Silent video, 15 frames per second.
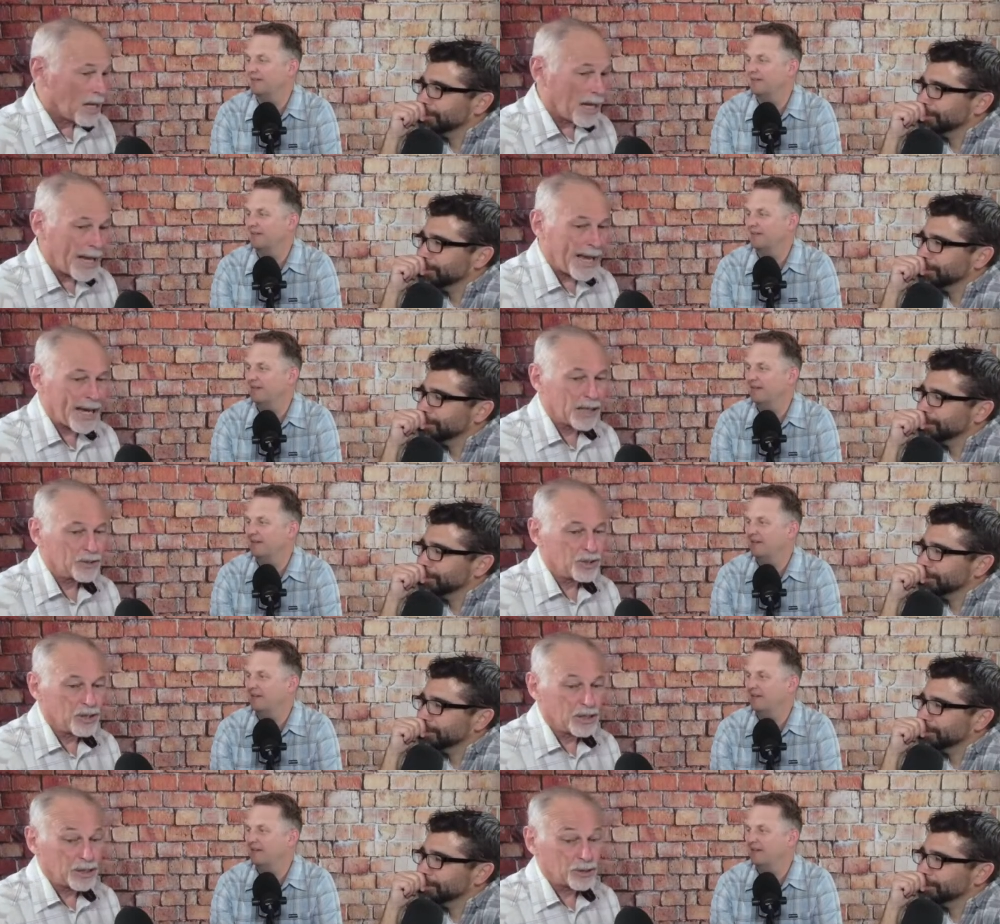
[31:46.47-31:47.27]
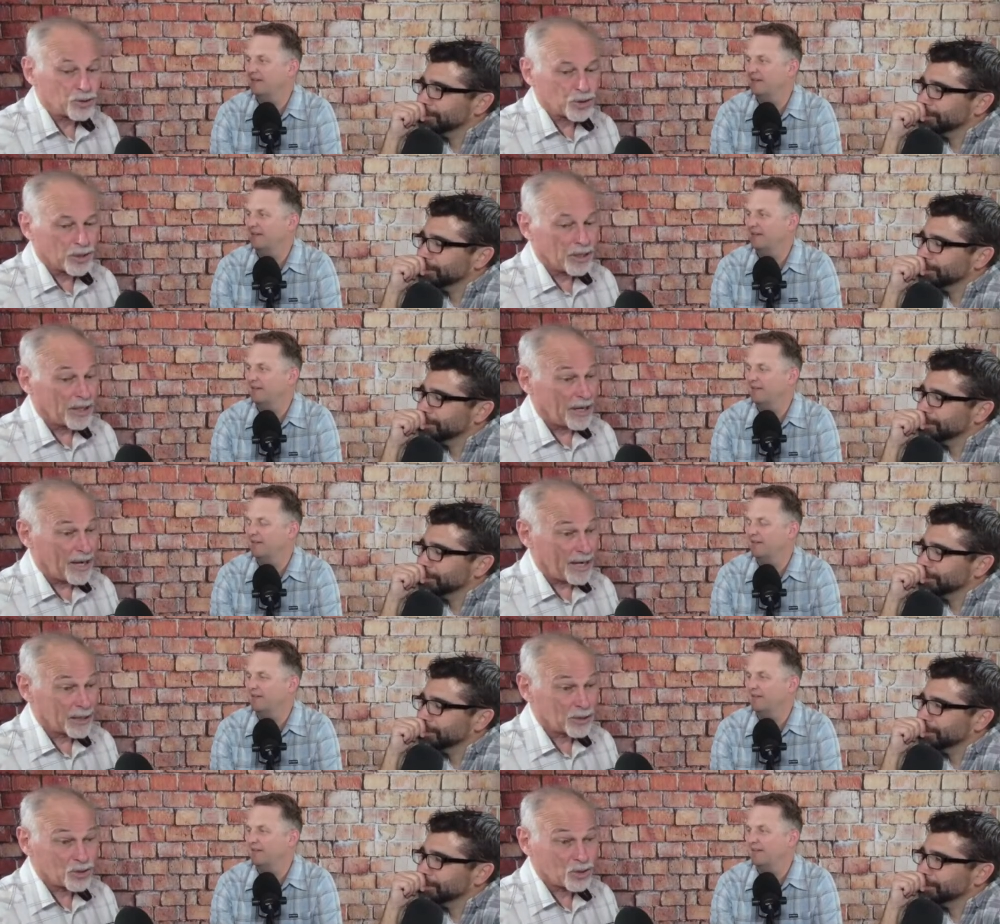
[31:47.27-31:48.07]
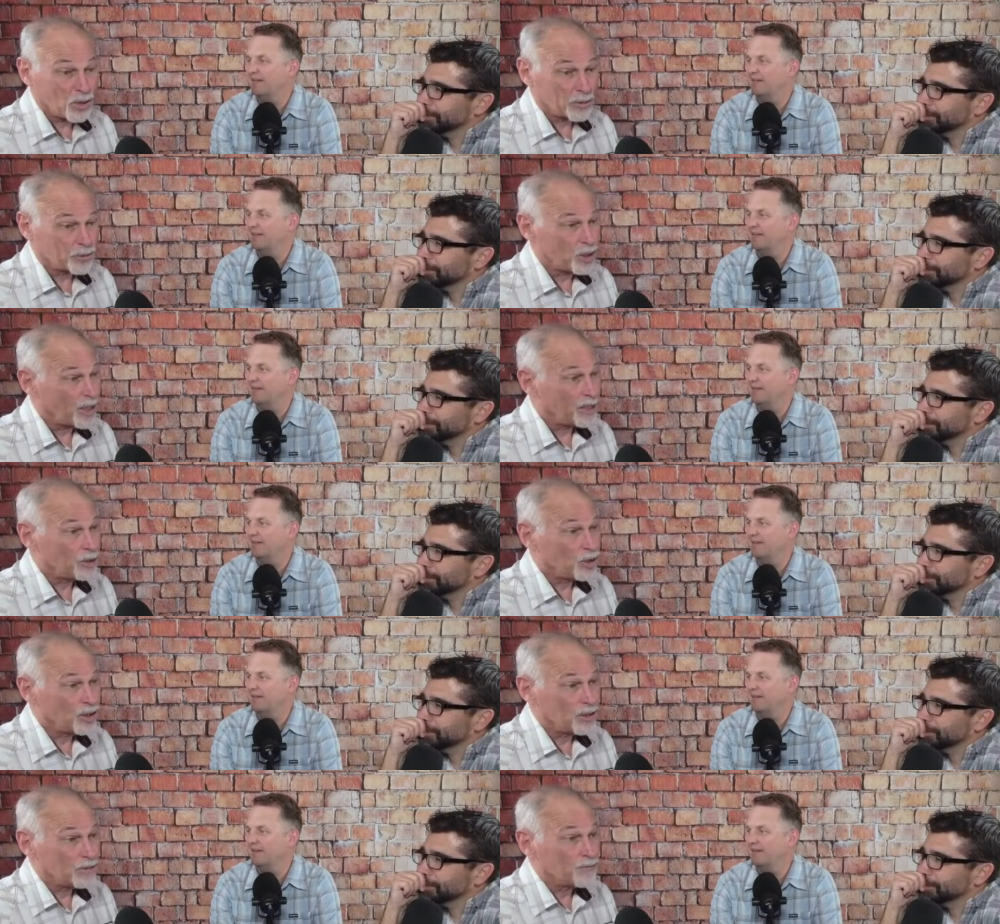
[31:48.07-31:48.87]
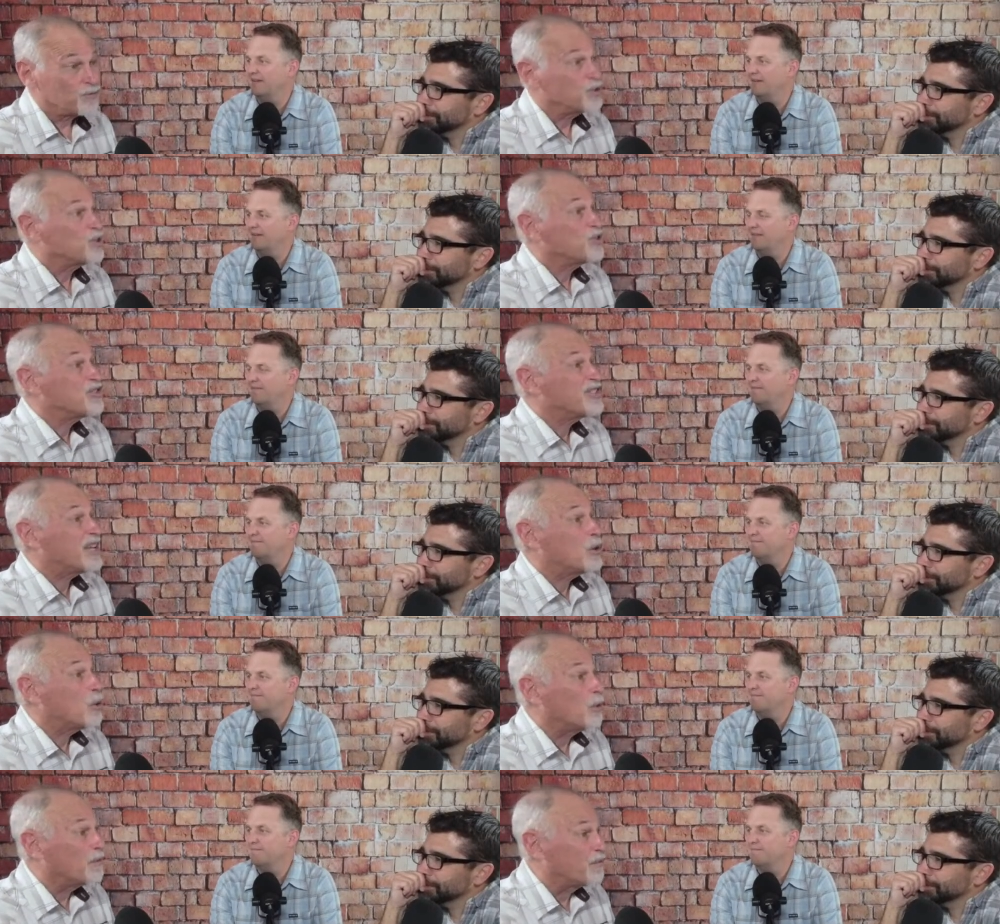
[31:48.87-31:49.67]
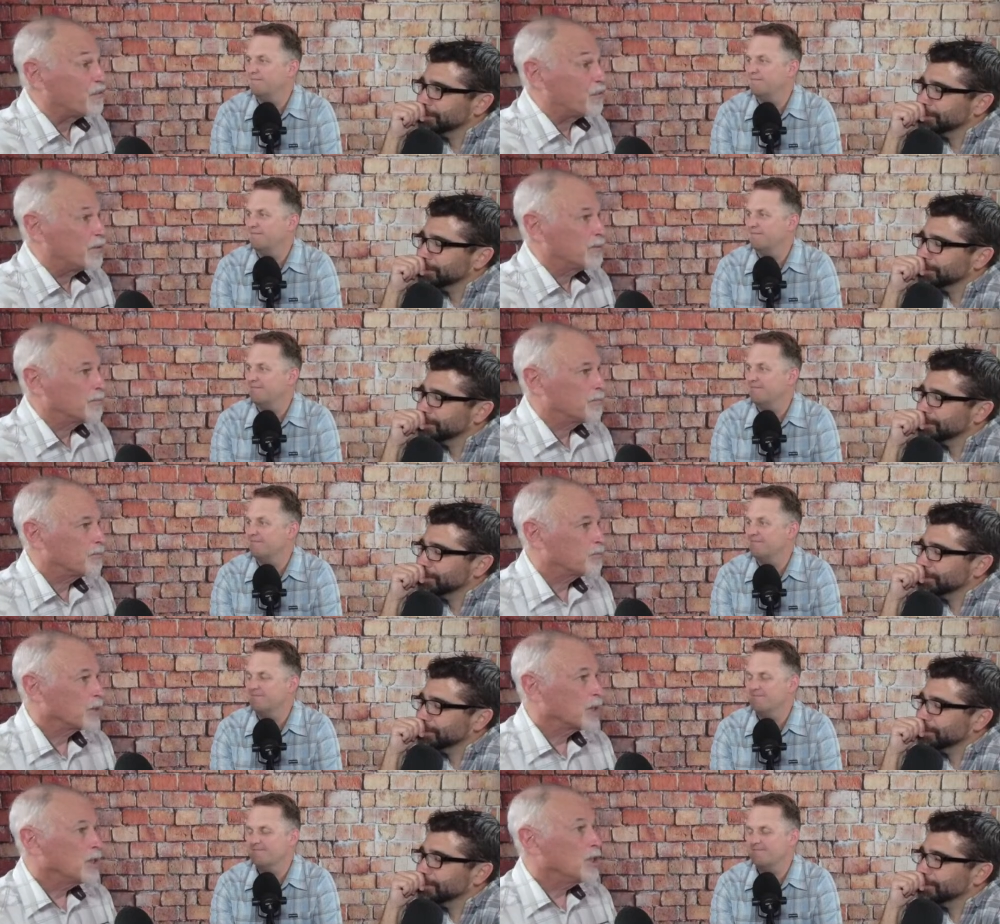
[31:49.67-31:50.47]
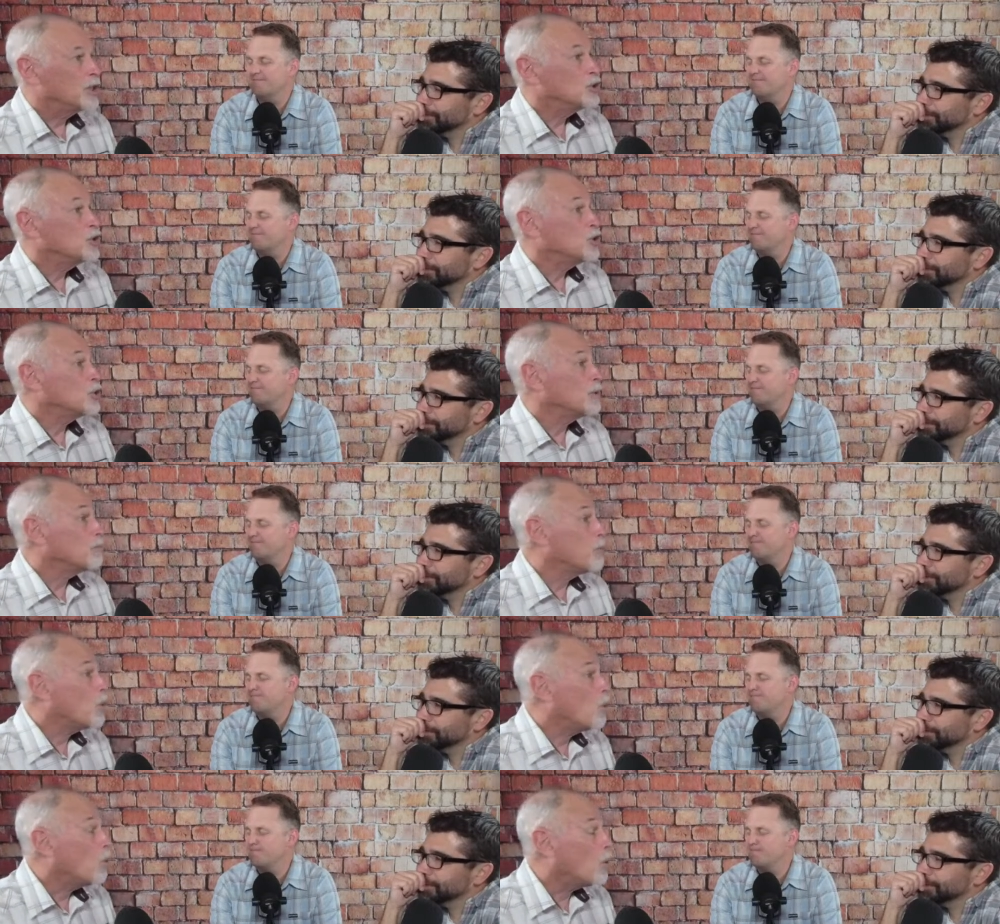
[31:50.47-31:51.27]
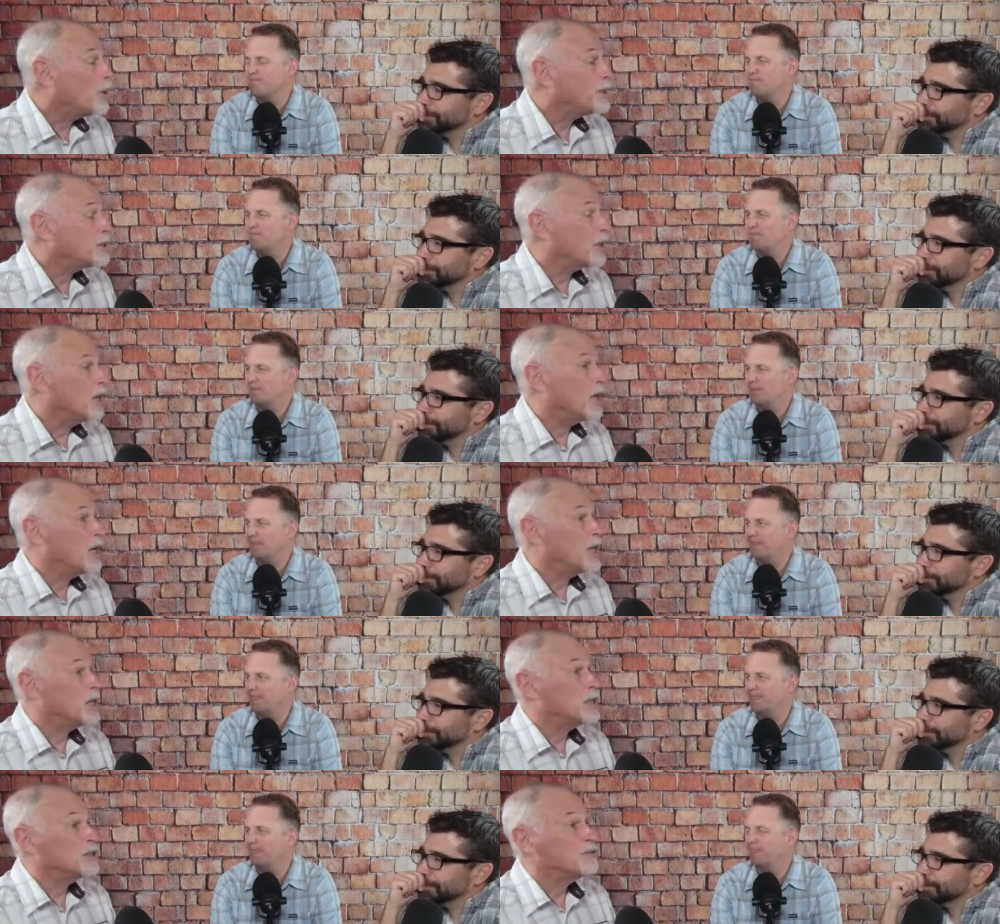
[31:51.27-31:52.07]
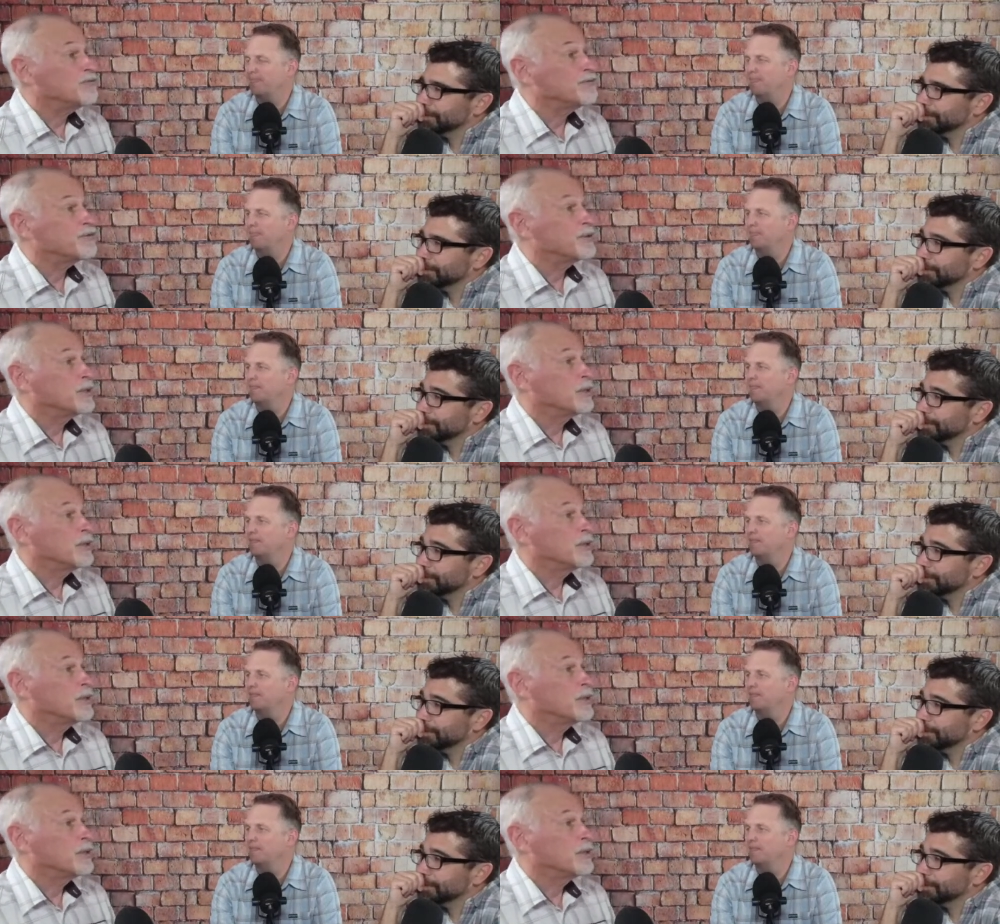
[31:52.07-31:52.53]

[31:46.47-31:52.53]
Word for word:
Speaker 1: And this exaltation of self to the point of